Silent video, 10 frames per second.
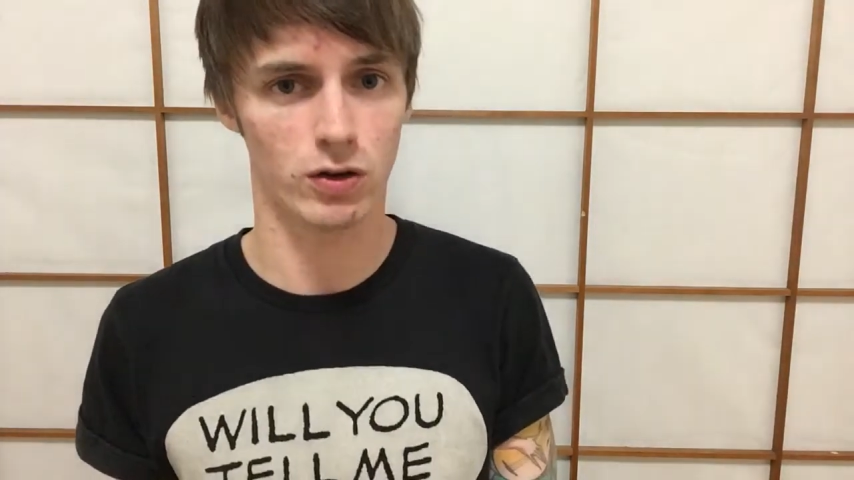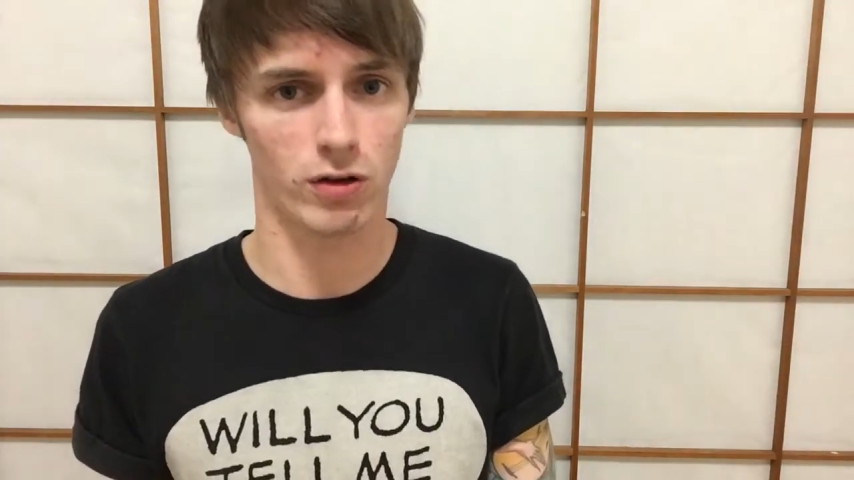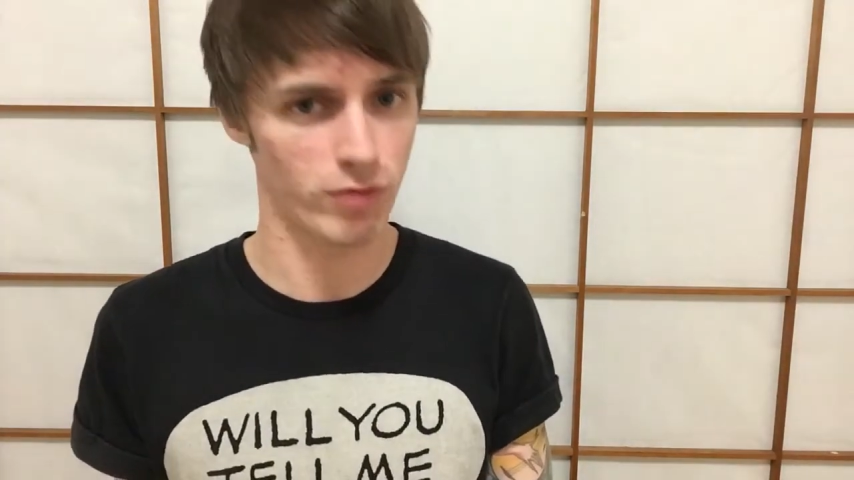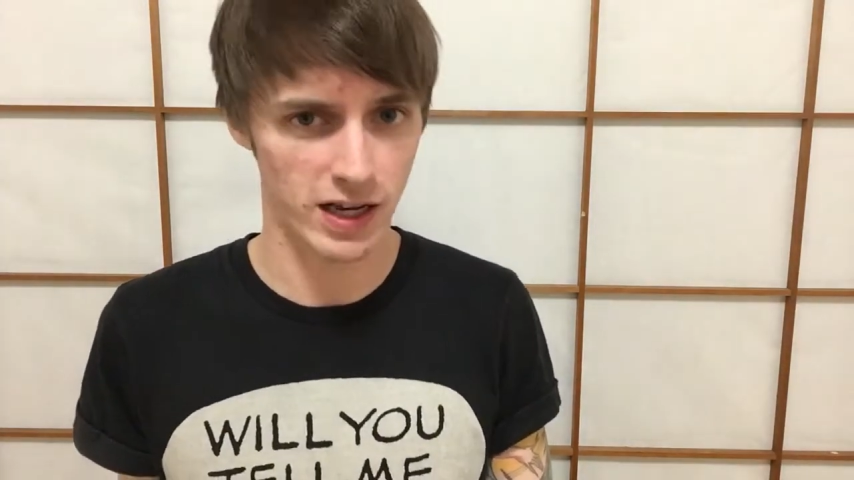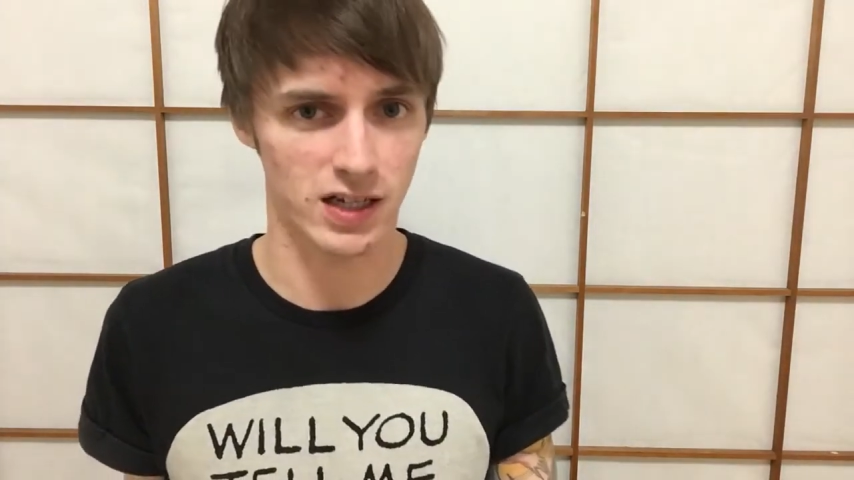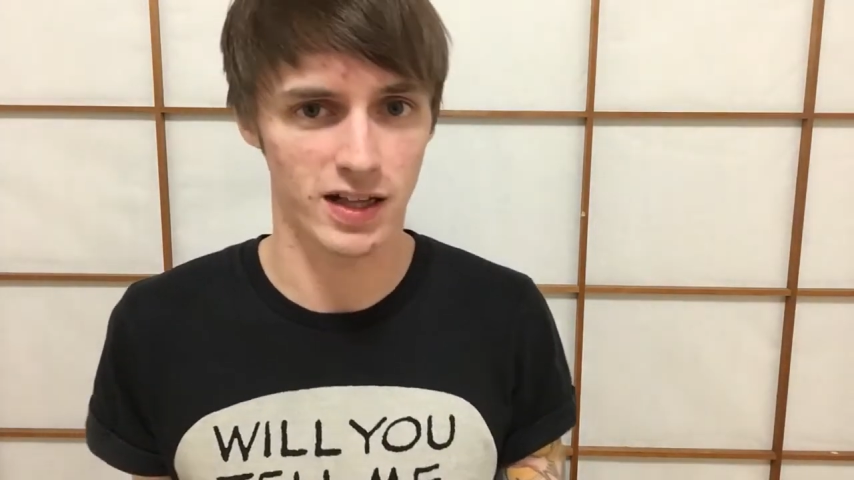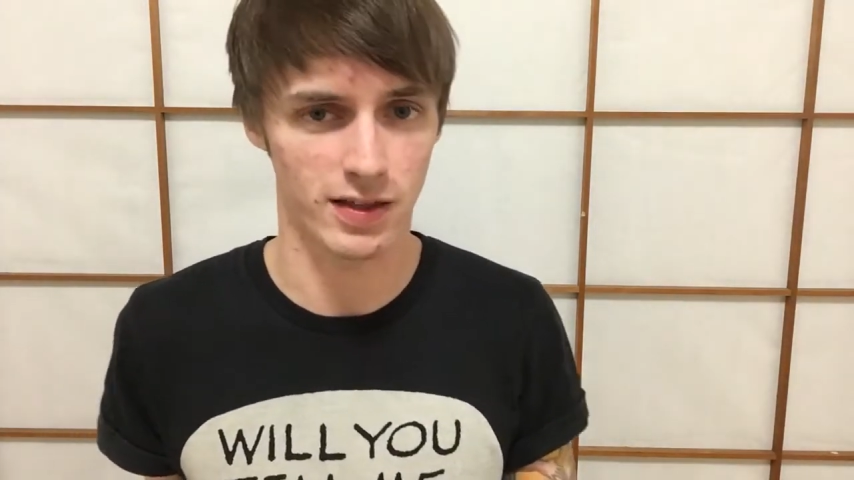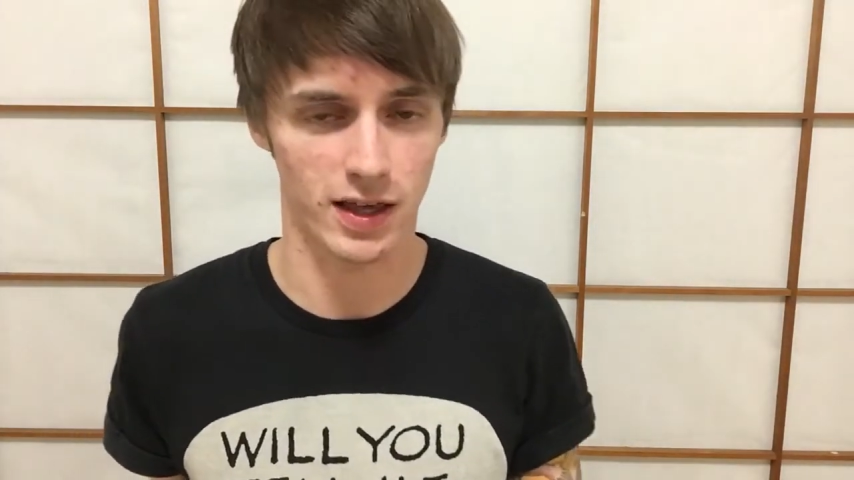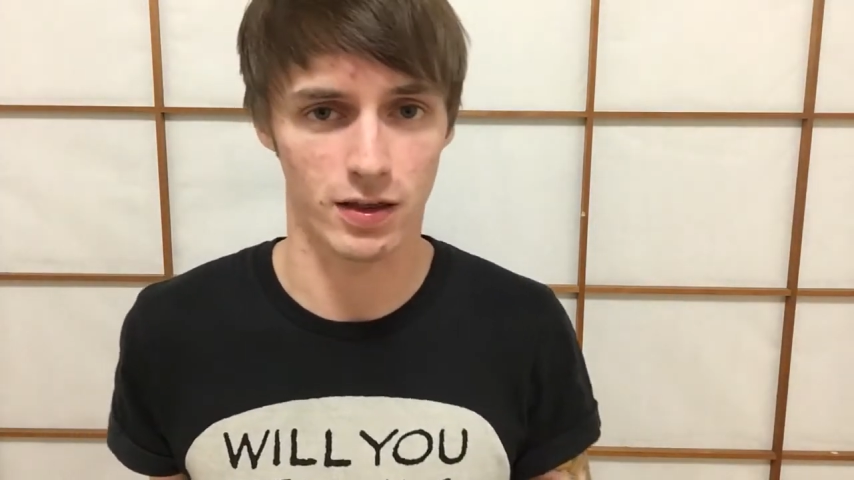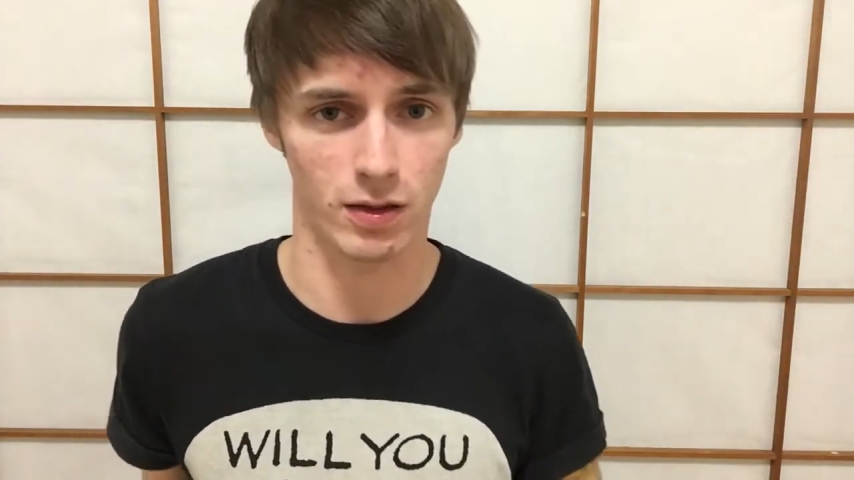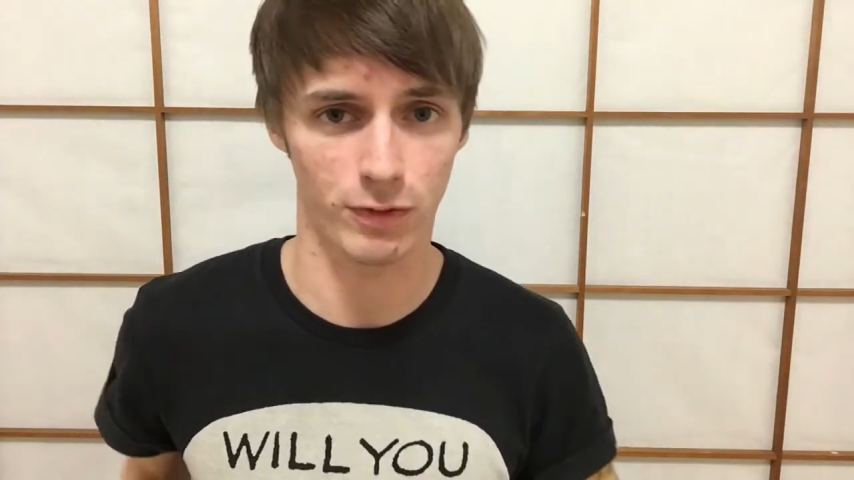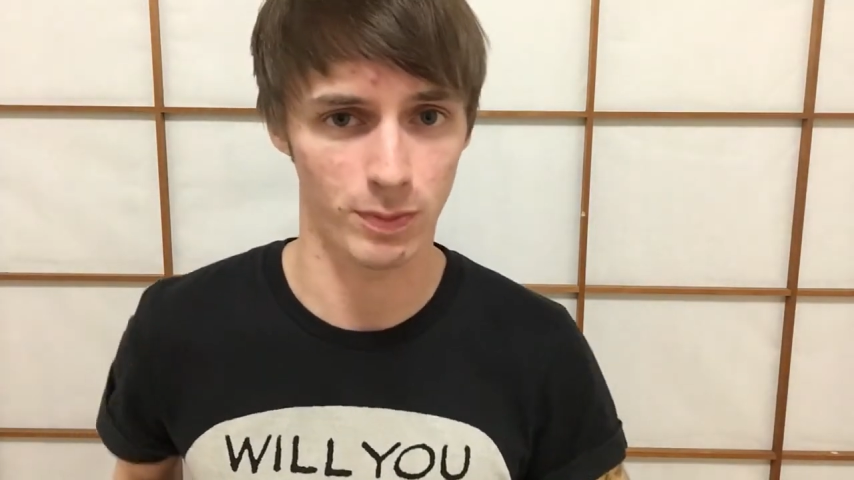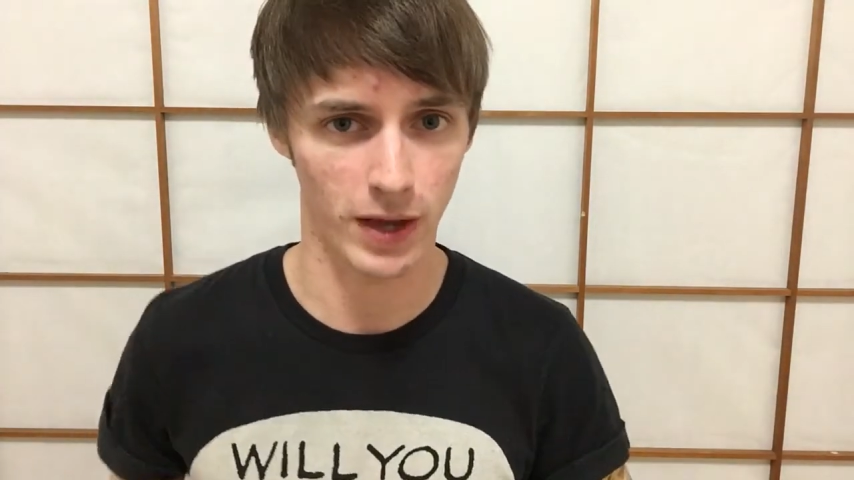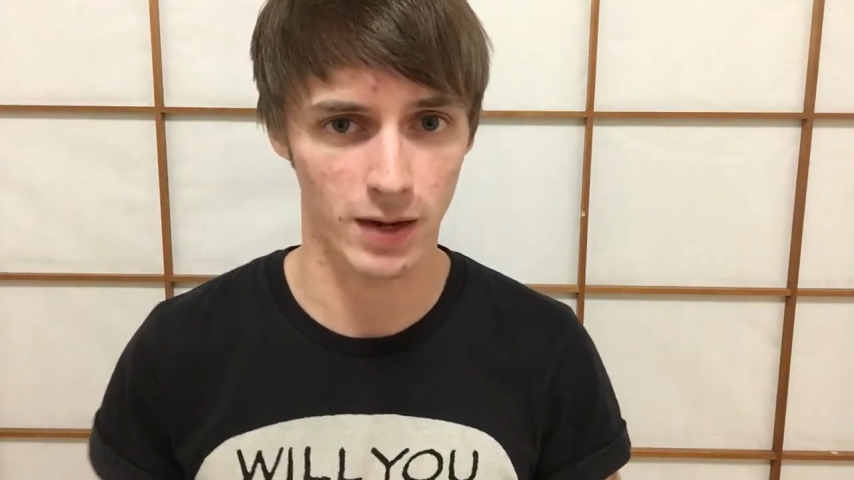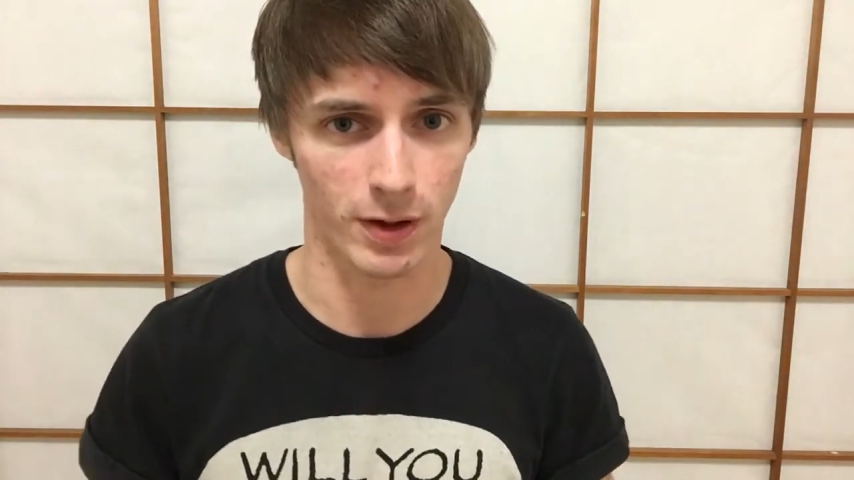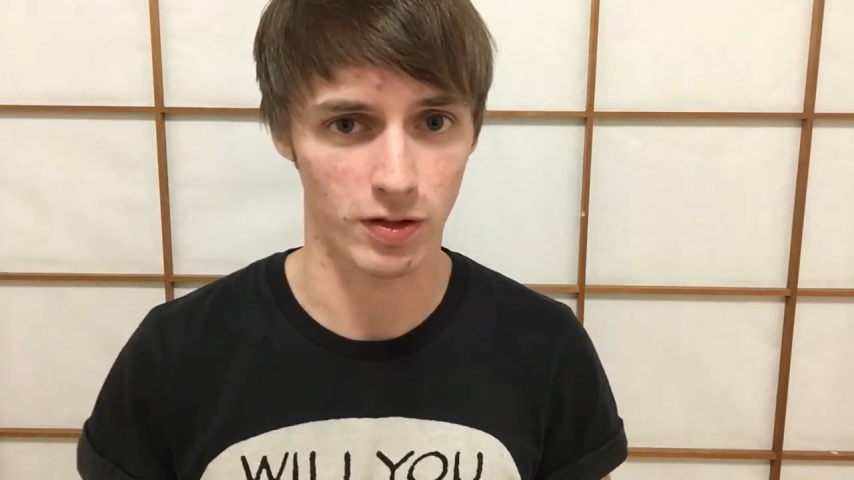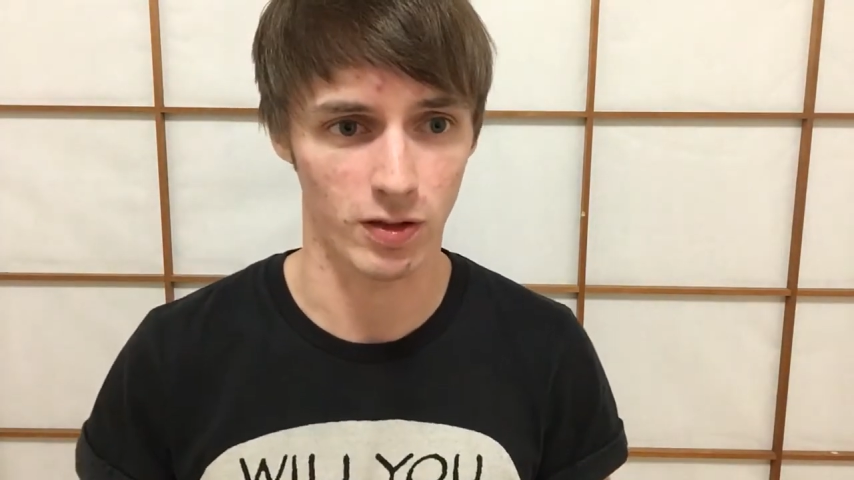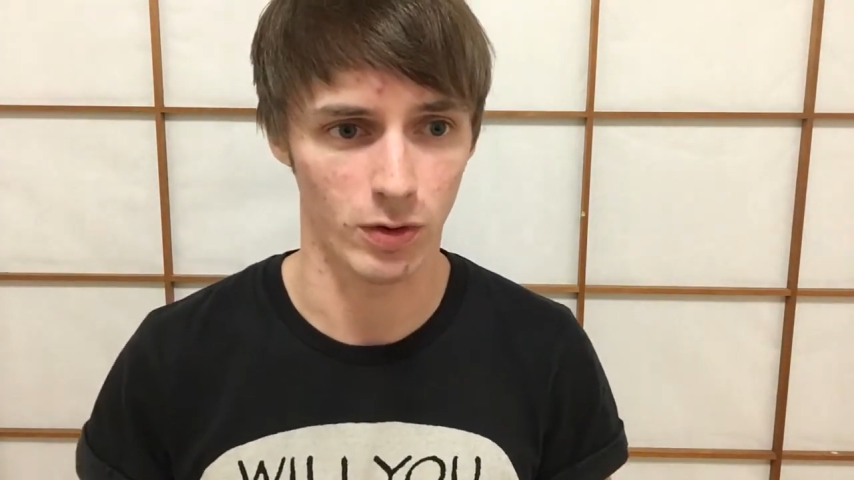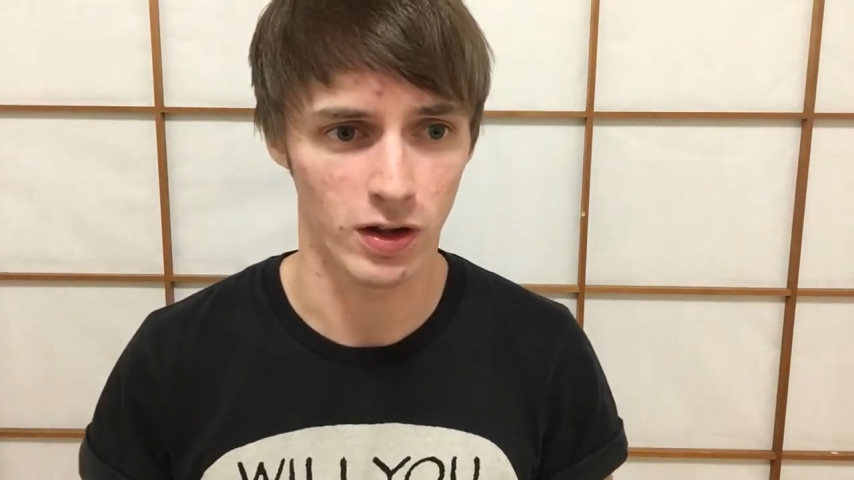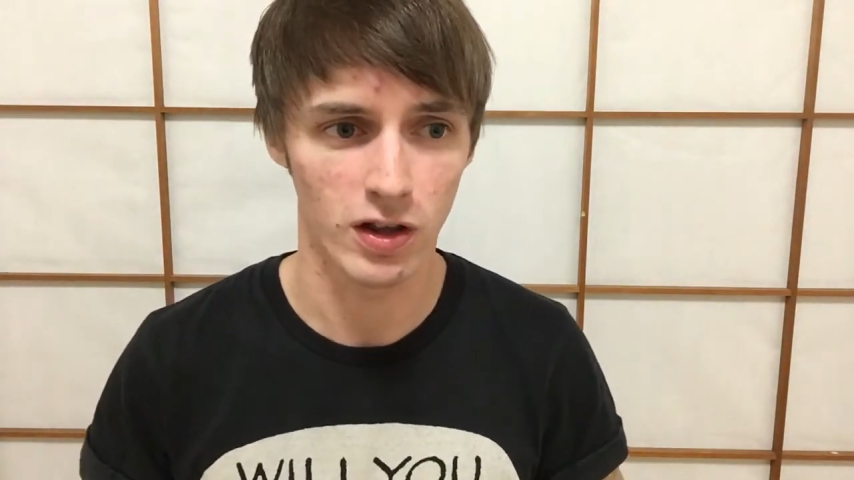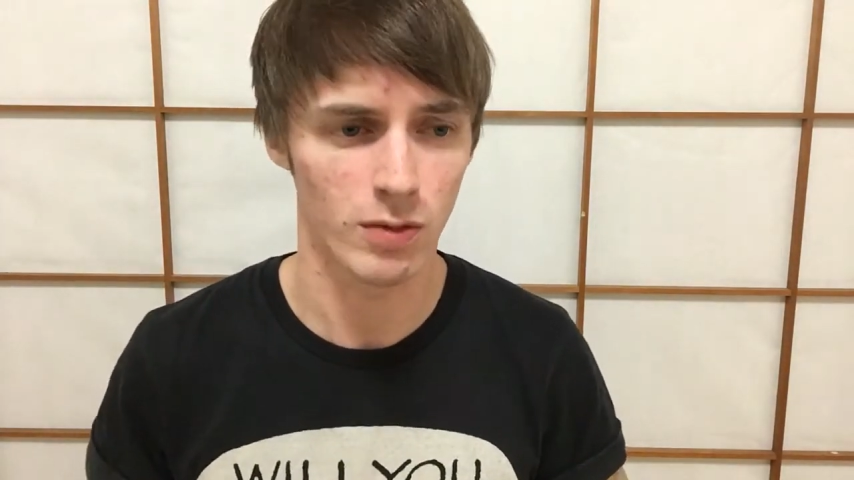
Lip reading: directly say something bad about someone,